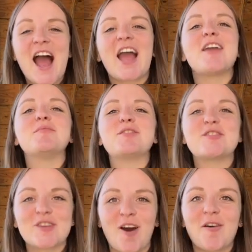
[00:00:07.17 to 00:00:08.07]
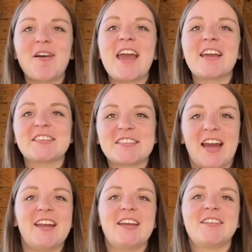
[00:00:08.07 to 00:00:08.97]
I am so
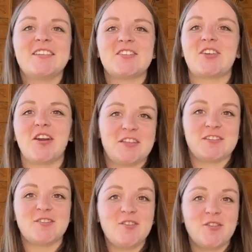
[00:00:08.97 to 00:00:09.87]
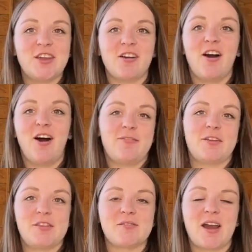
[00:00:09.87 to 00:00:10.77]
excited to start this new year off
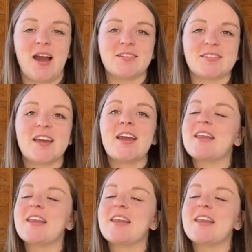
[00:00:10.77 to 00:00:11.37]
with you guys.